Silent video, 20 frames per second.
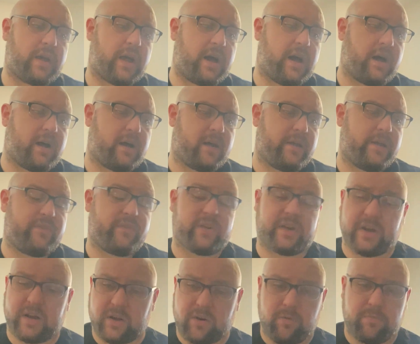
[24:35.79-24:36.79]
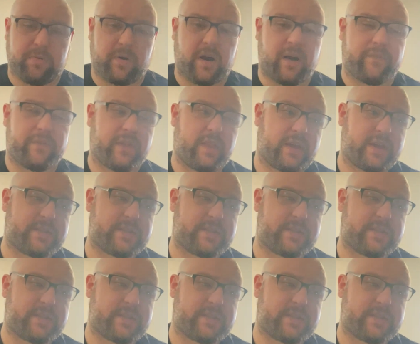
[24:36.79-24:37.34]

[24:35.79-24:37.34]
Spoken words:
If you're going to go Profi, like I